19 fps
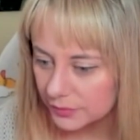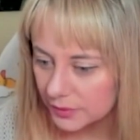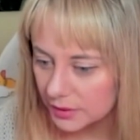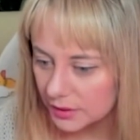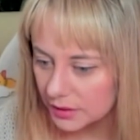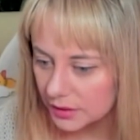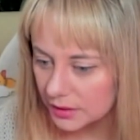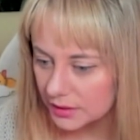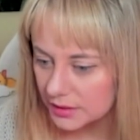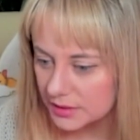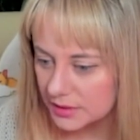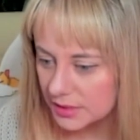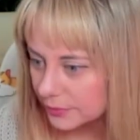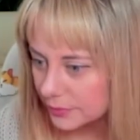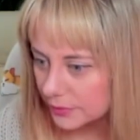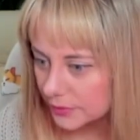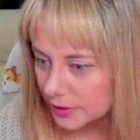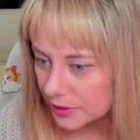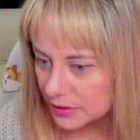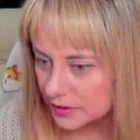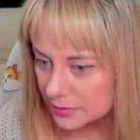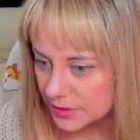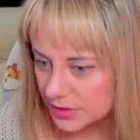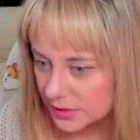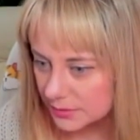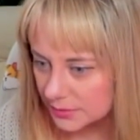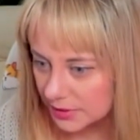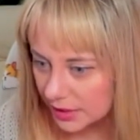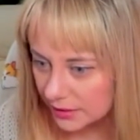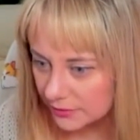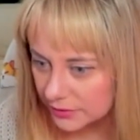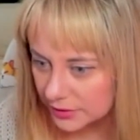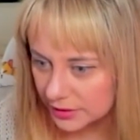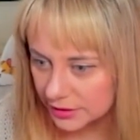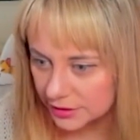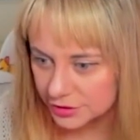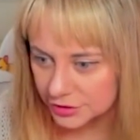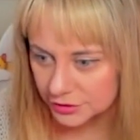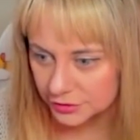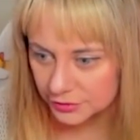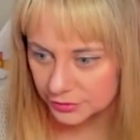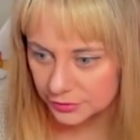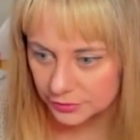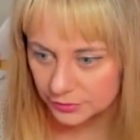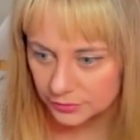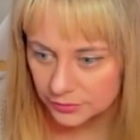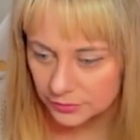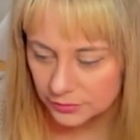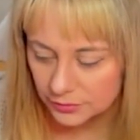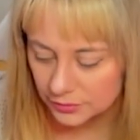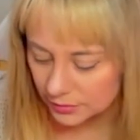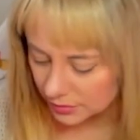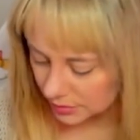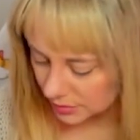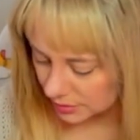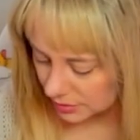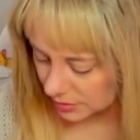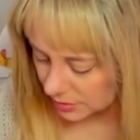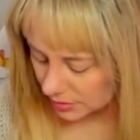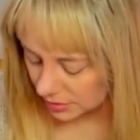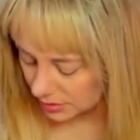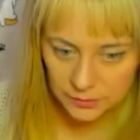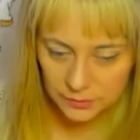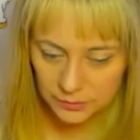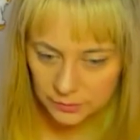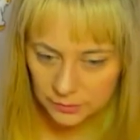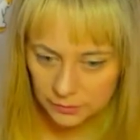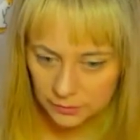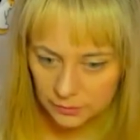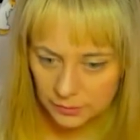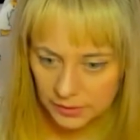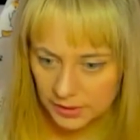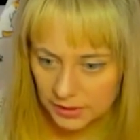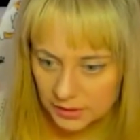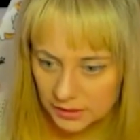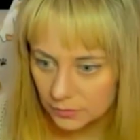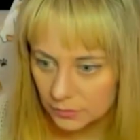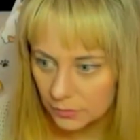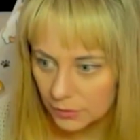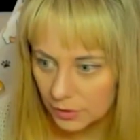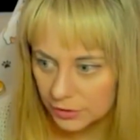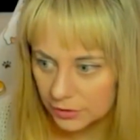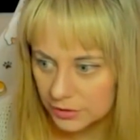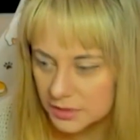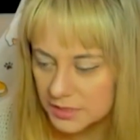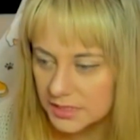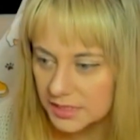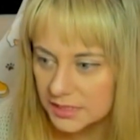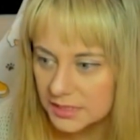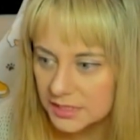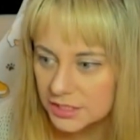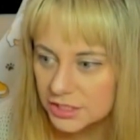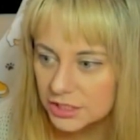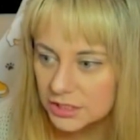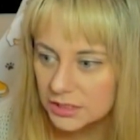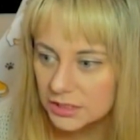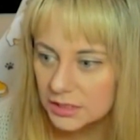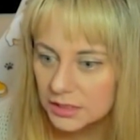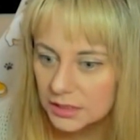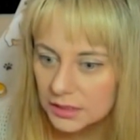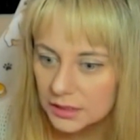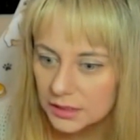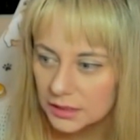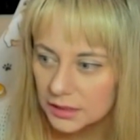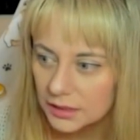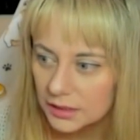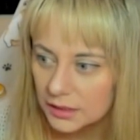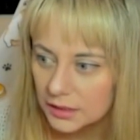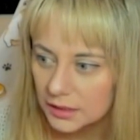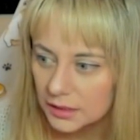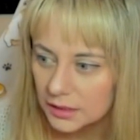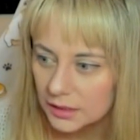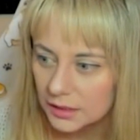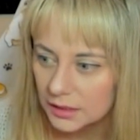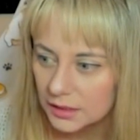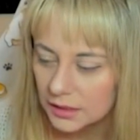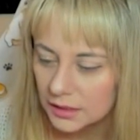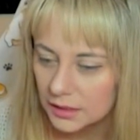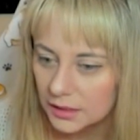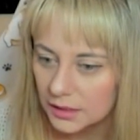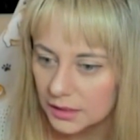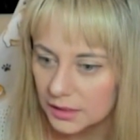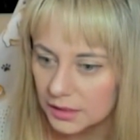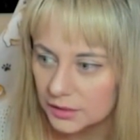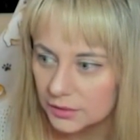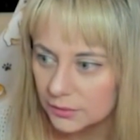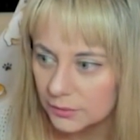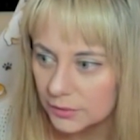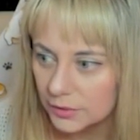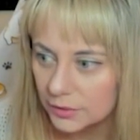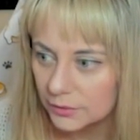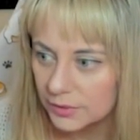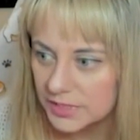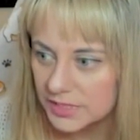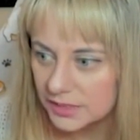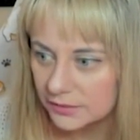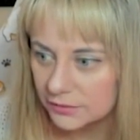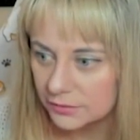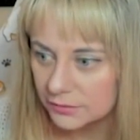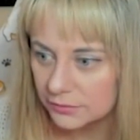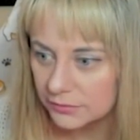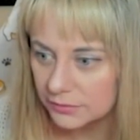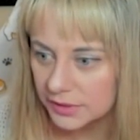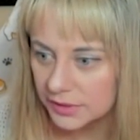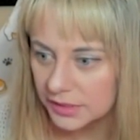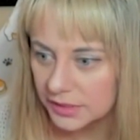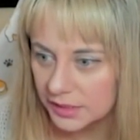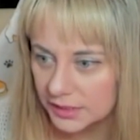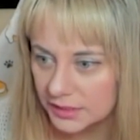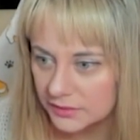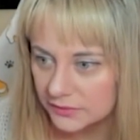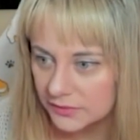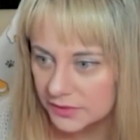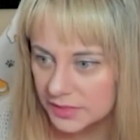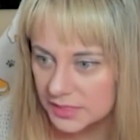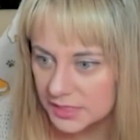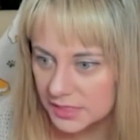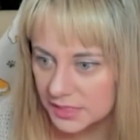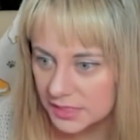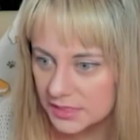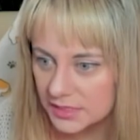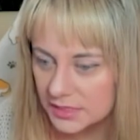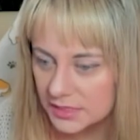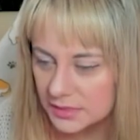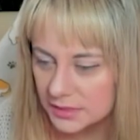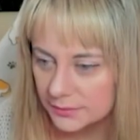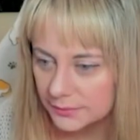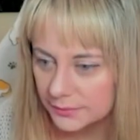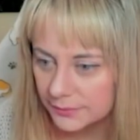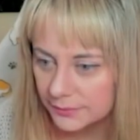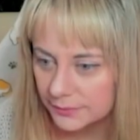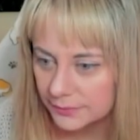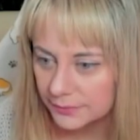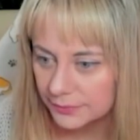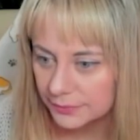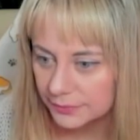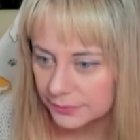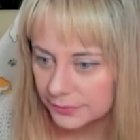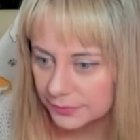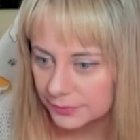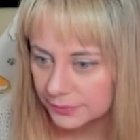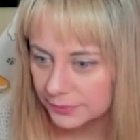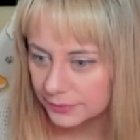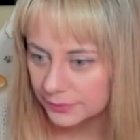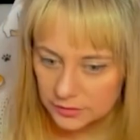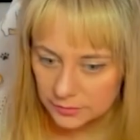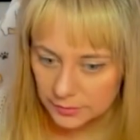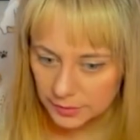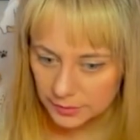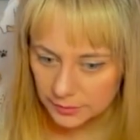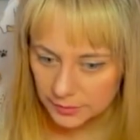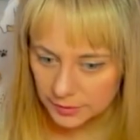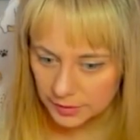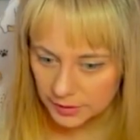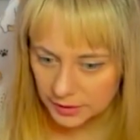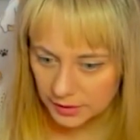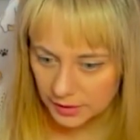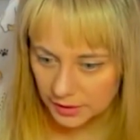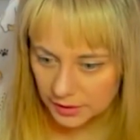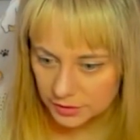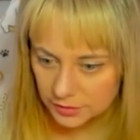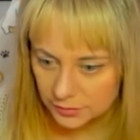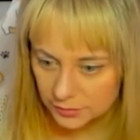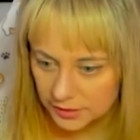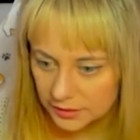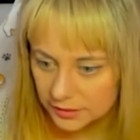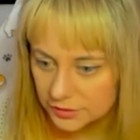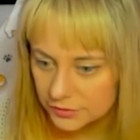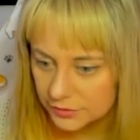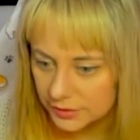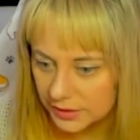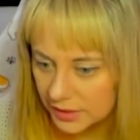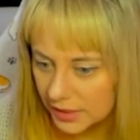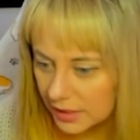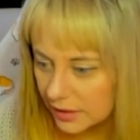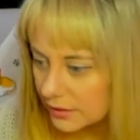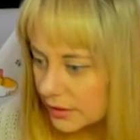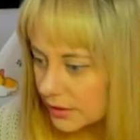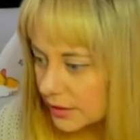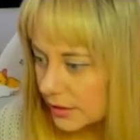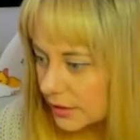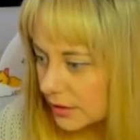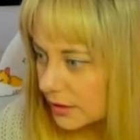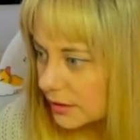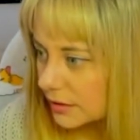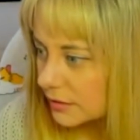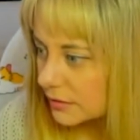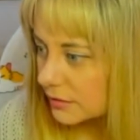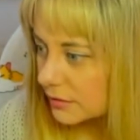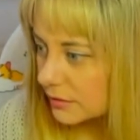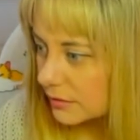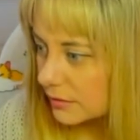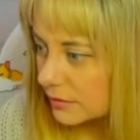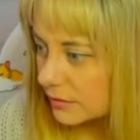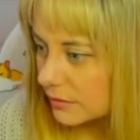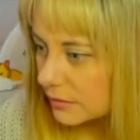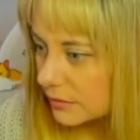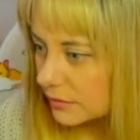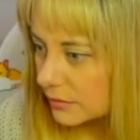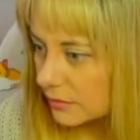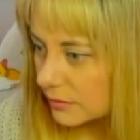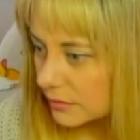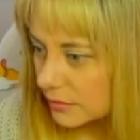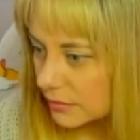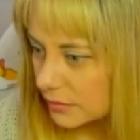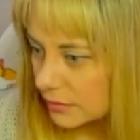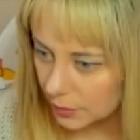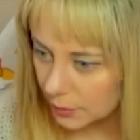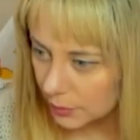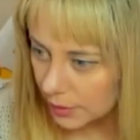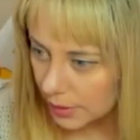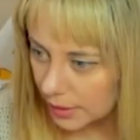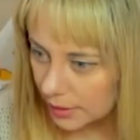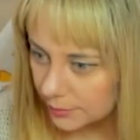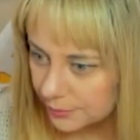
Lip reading: this, because we seem to have an issue with water and sanitation. And one of the ways I would really like to fix this is by building an actual latrine out here. Okay.